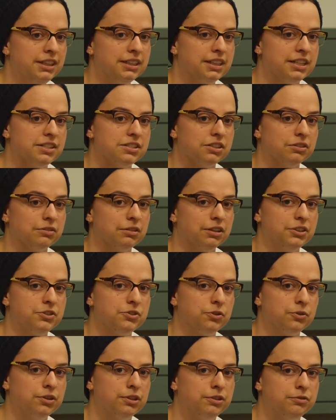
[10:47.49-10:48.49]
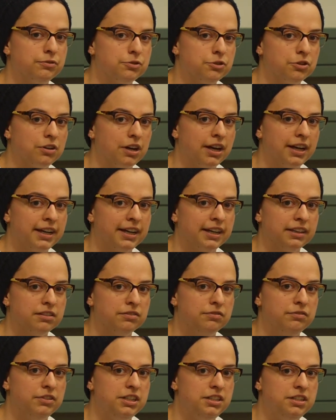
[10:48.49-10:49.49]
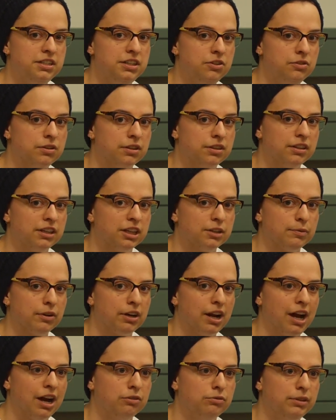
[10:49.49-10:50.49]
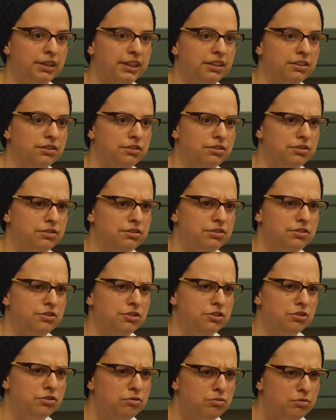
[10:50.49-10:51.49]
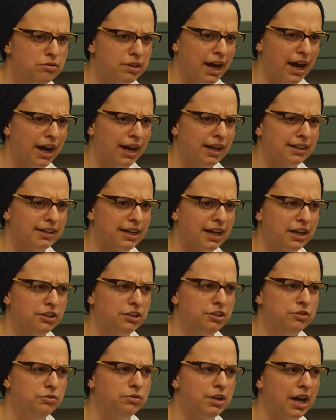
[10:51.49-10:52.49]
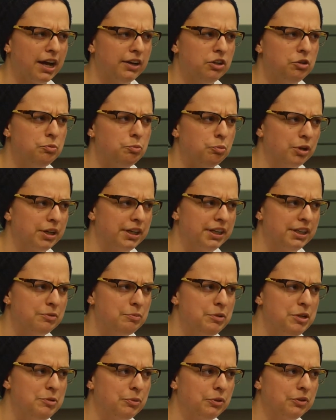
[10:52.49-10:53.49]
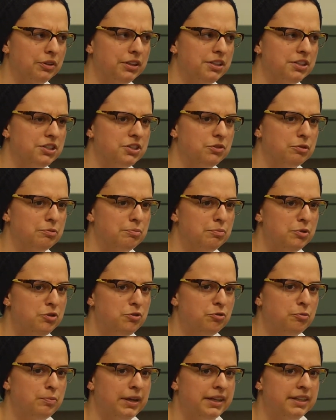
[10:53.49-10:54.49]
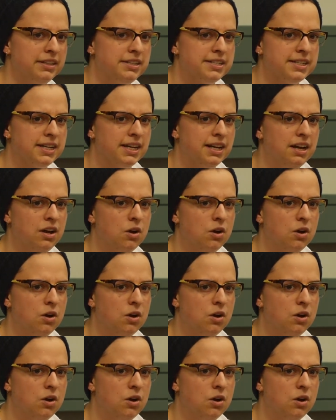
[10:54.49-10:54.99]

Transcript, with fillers: And so we're sort of trying at the VTU to think about how we can do that and how do you how do you bring people into a movement